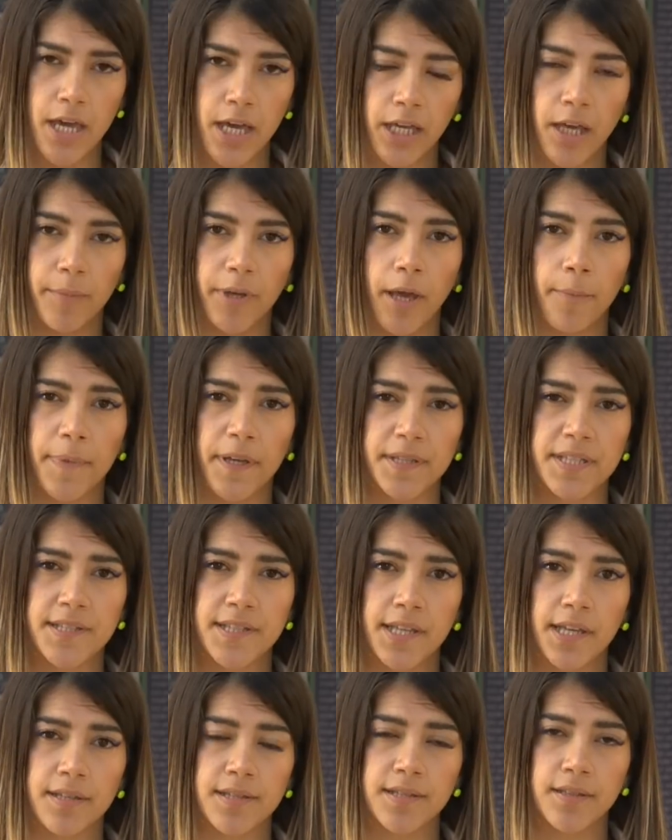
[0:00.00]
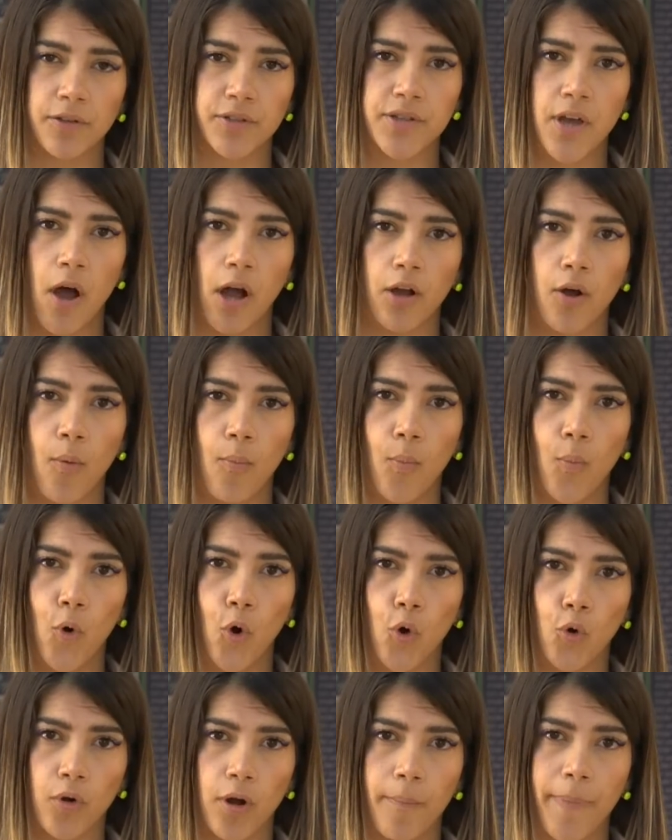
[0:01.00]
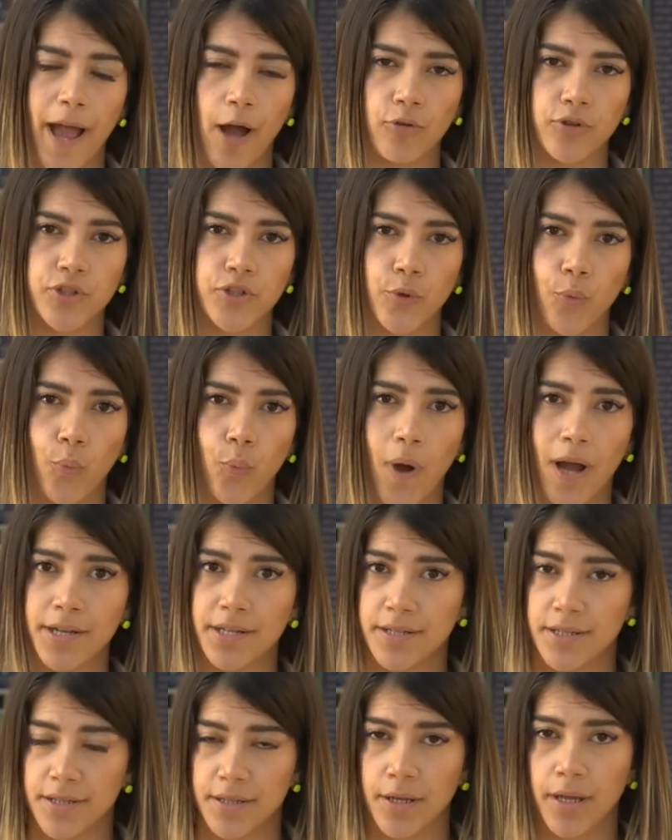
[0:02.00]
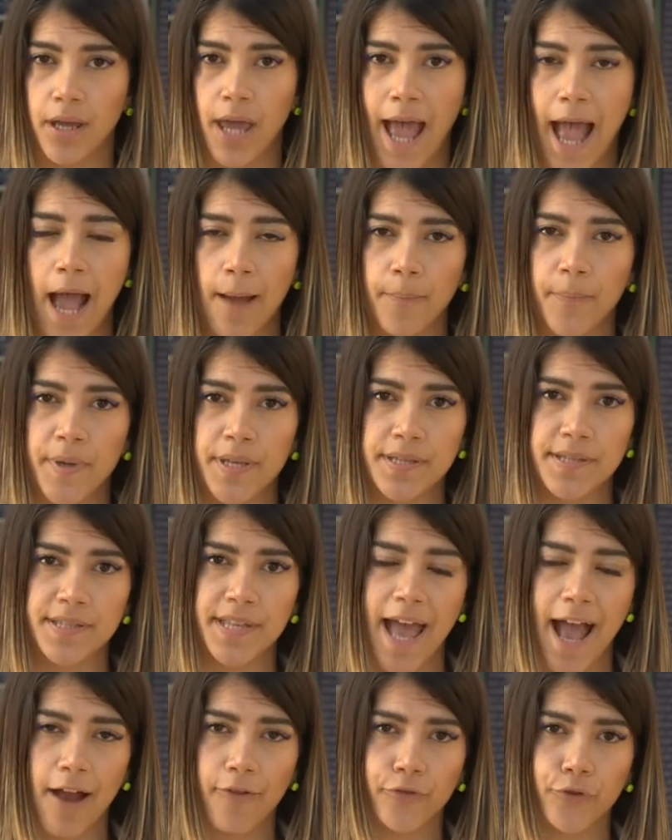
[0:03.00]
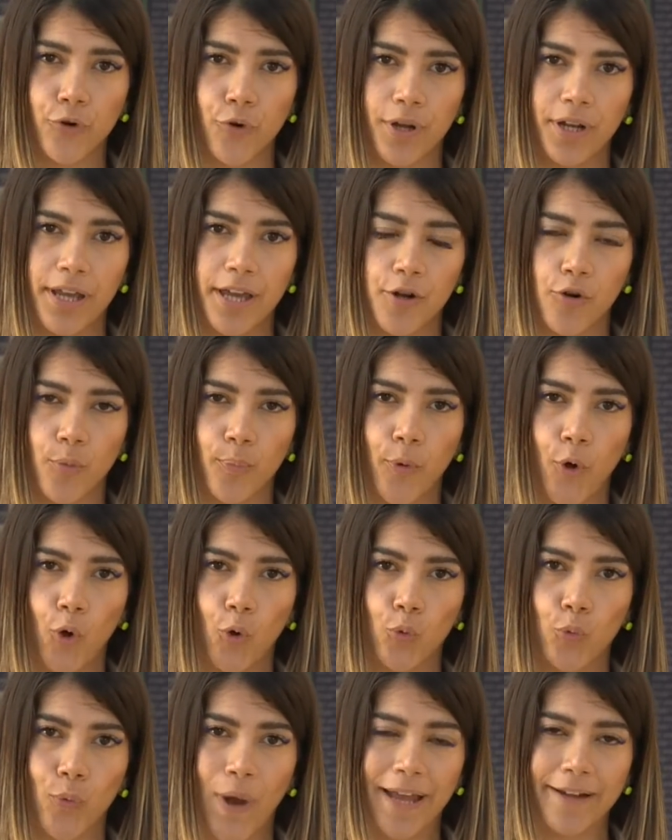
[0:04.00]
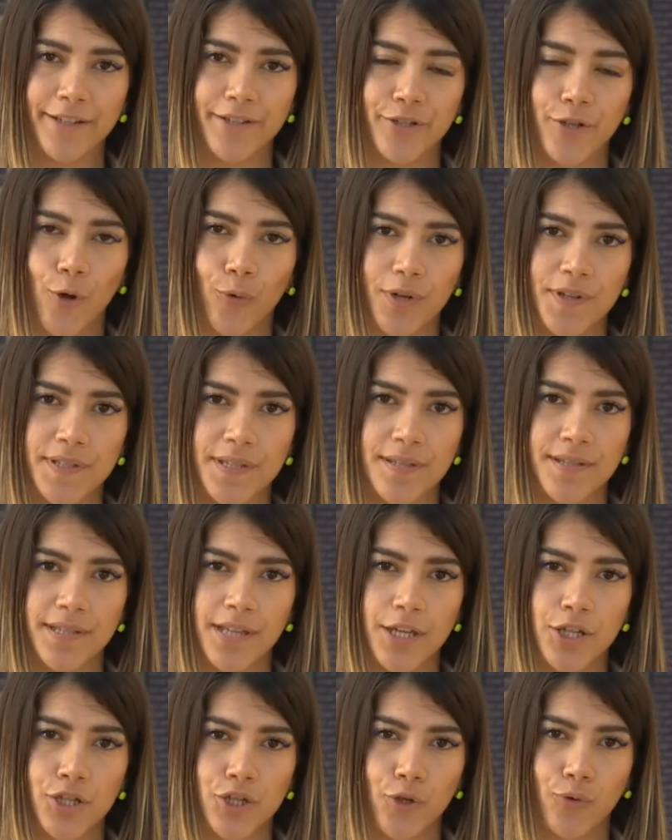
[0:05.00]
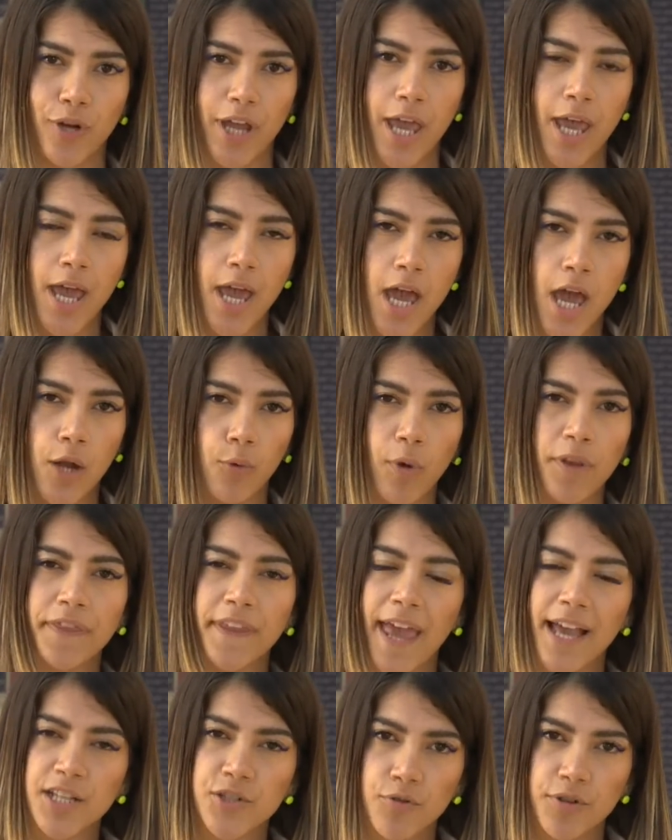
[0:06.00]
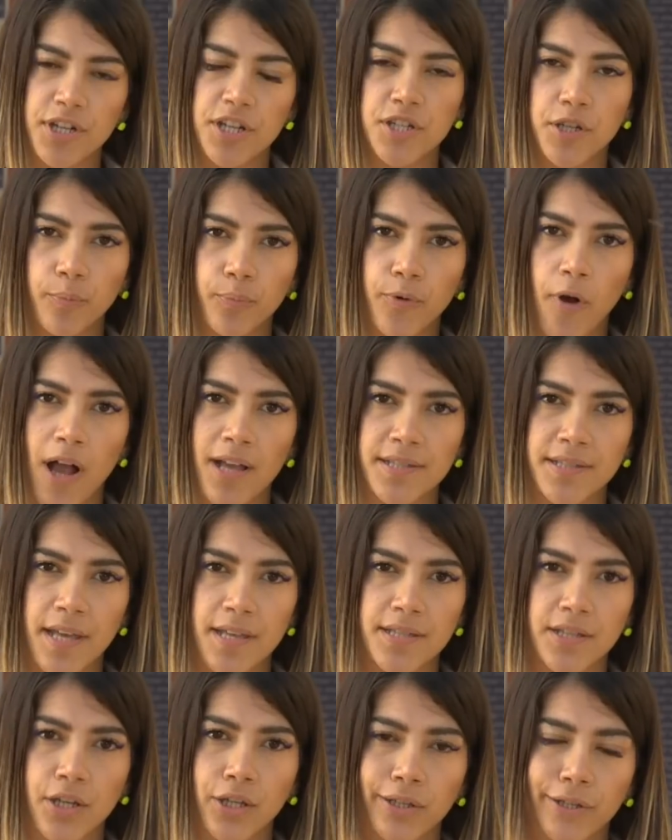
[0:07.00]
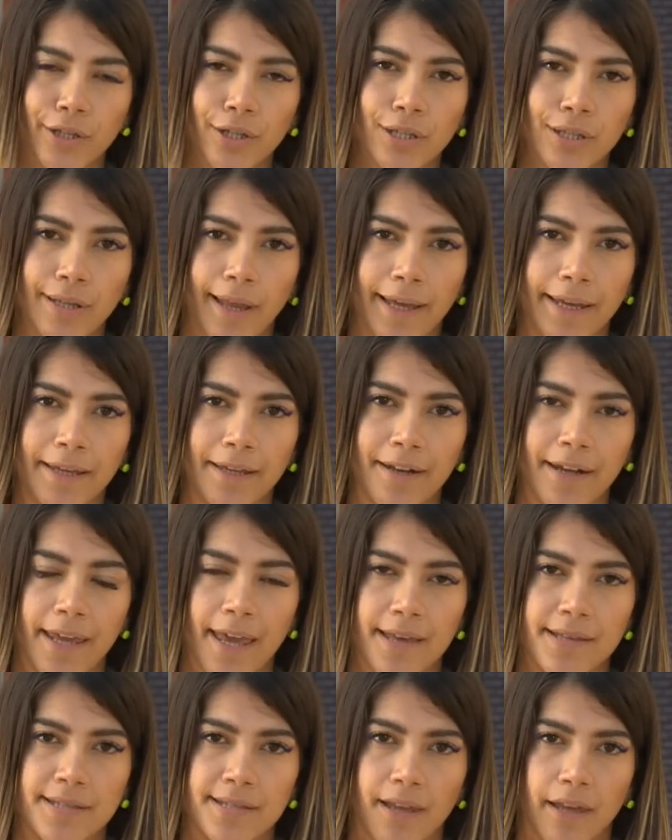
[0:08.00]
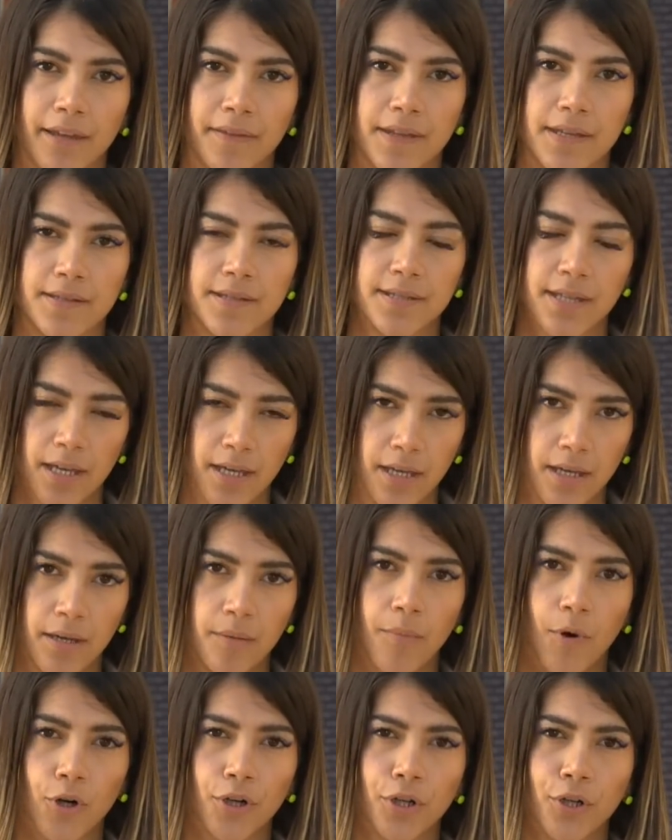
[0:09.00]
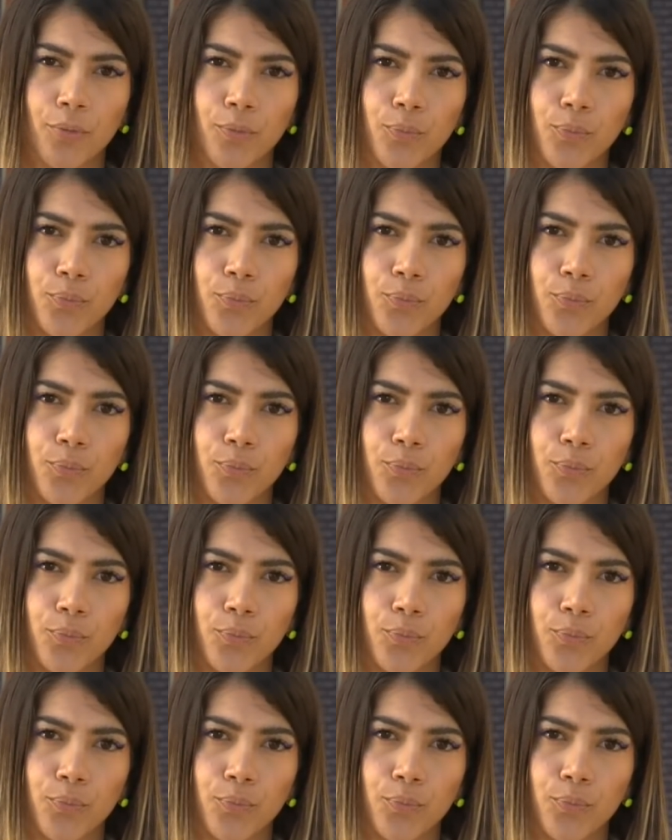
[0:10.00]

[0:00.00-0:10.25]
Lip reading: Coming up at 6, I'll talk more about what happens after an Interpol red notice is issued and what the extradition process could look like in a case like this. Mark?